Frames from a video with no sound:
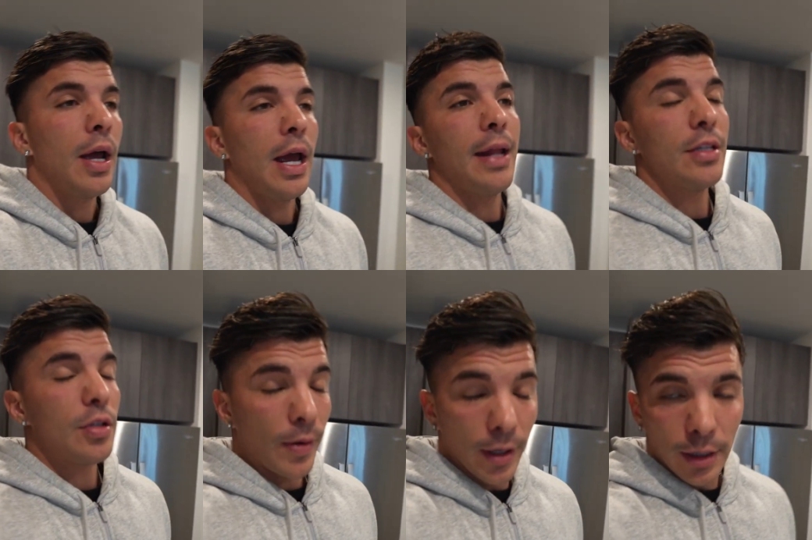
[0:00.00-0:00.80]
and
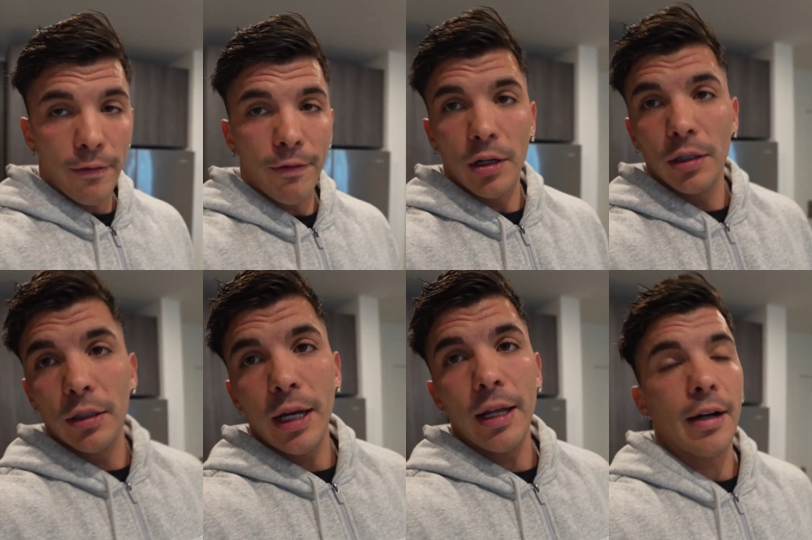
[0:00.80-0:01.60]
it's really difficult
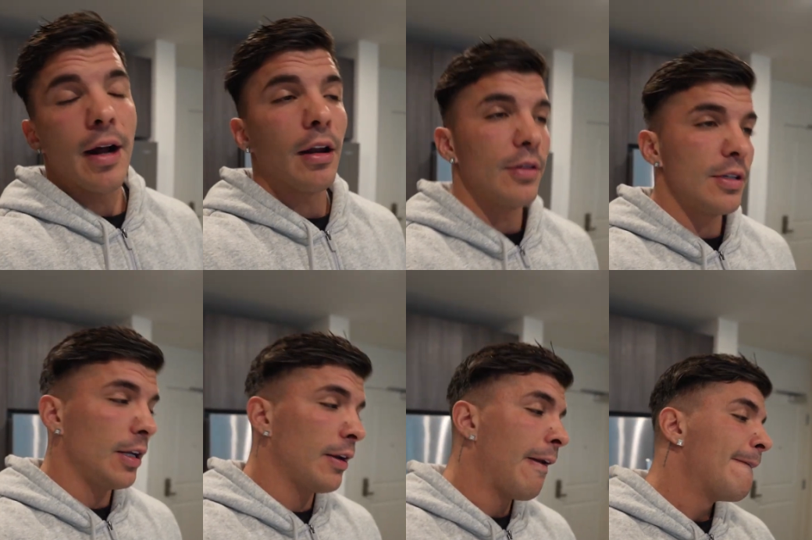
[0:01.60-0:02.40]
to get the calories in.